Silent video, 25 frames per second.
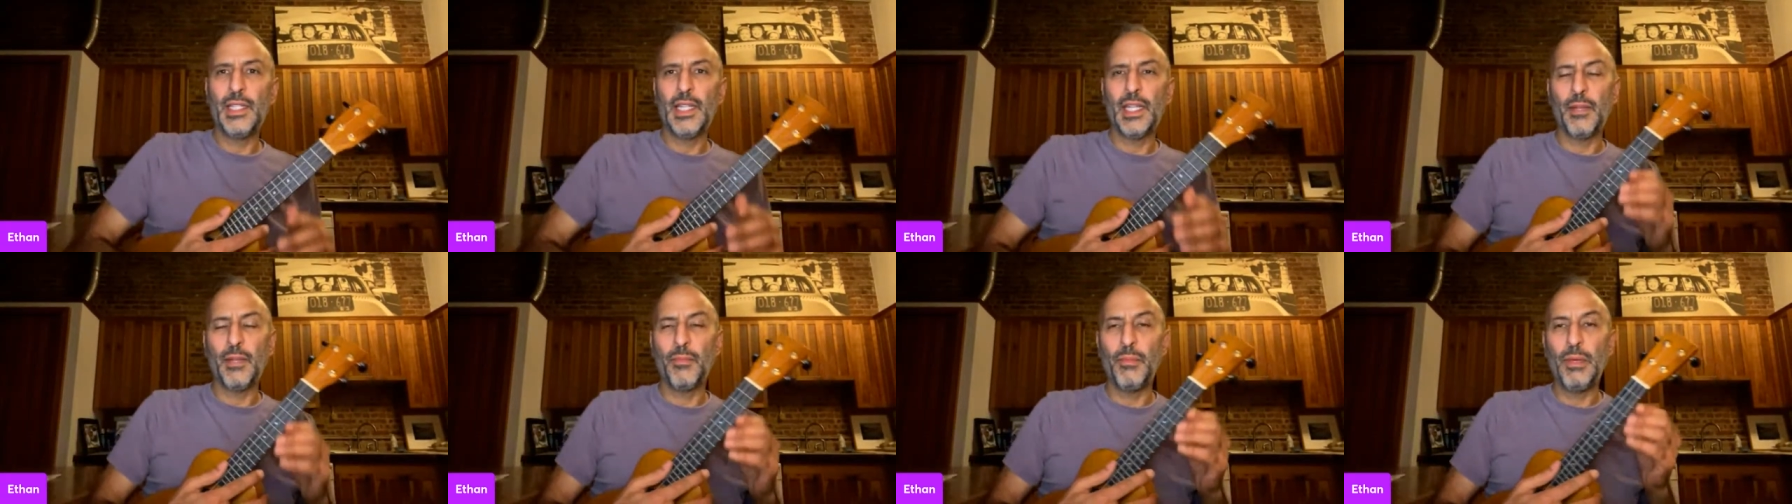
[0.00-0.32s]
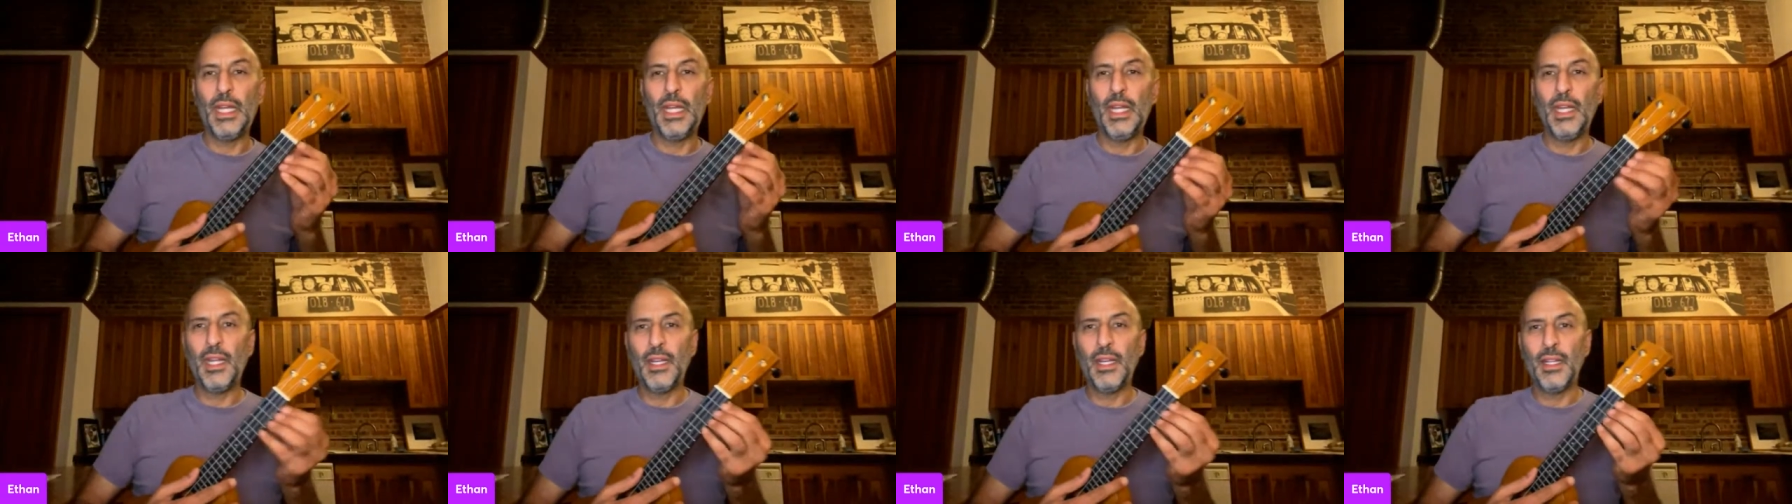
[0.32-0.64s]
at the
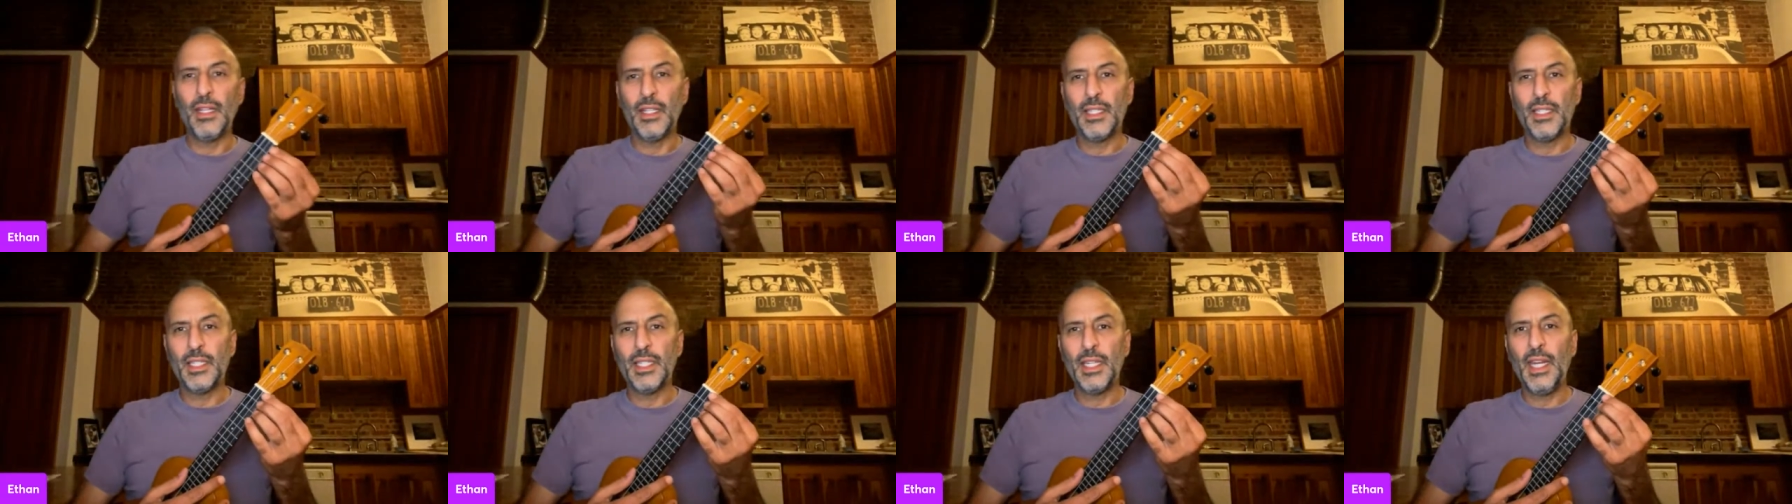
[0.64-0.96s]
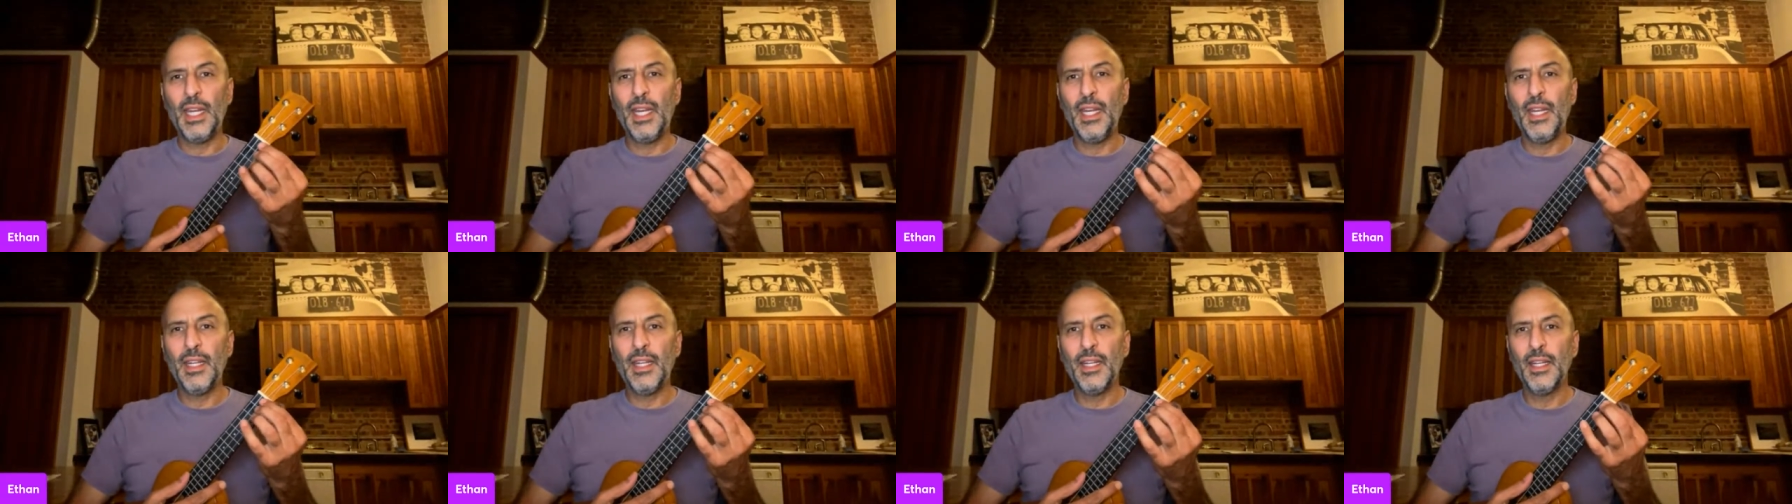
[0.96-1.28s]
beginning of the
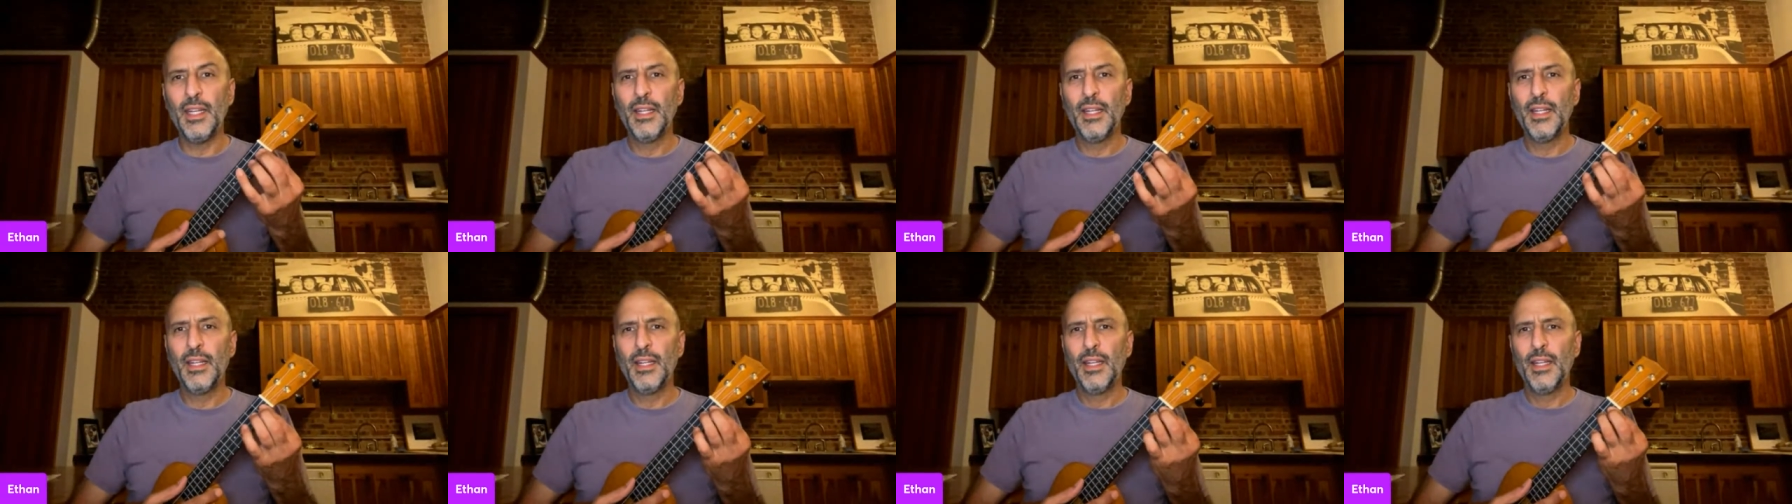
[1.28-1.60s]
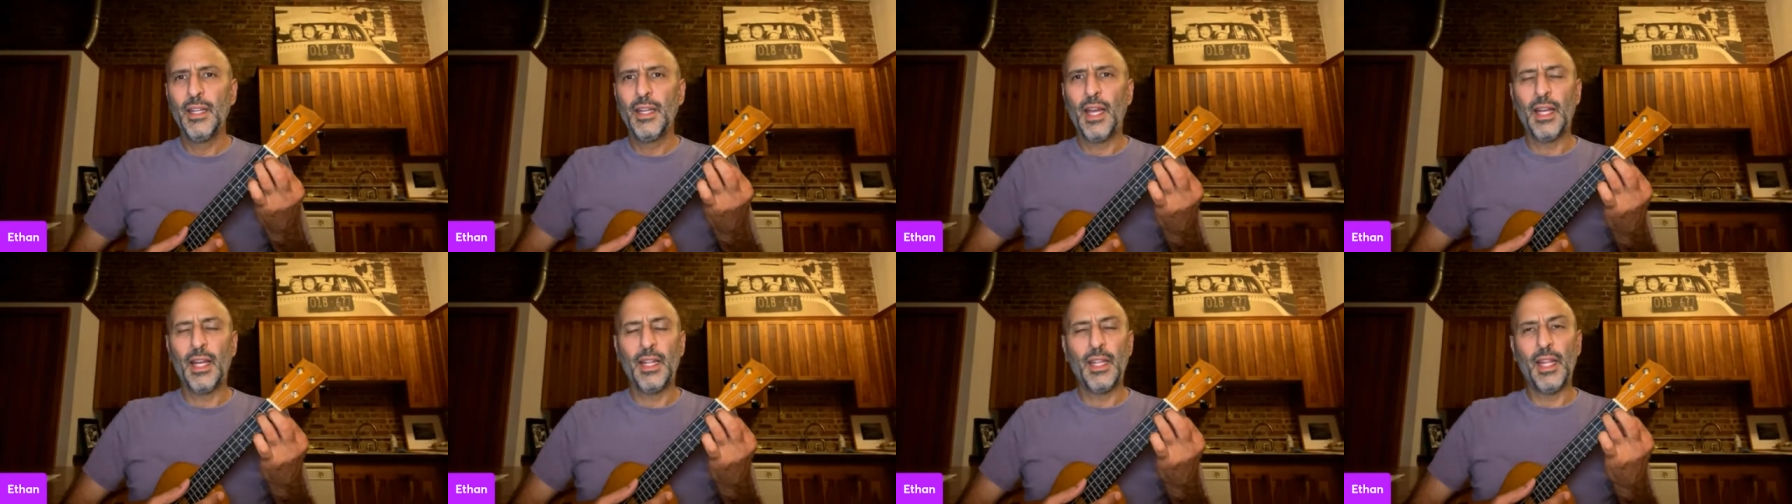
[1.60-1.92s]
scene,
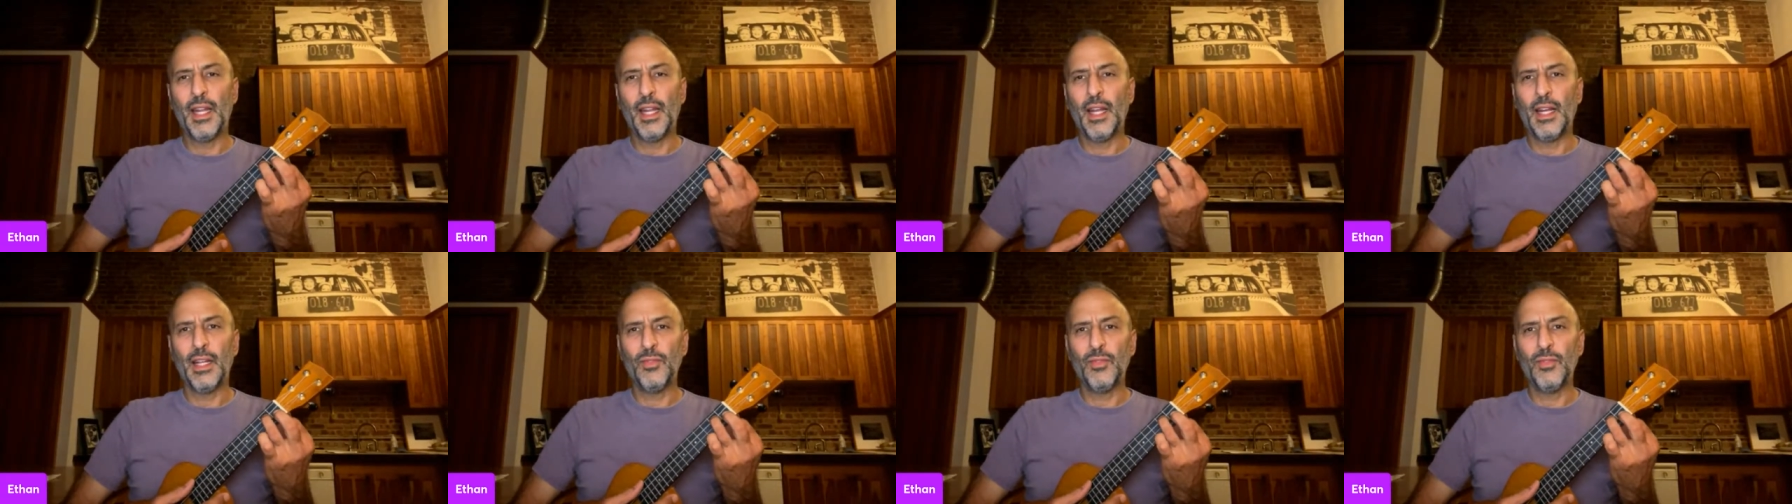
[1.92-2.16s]
and then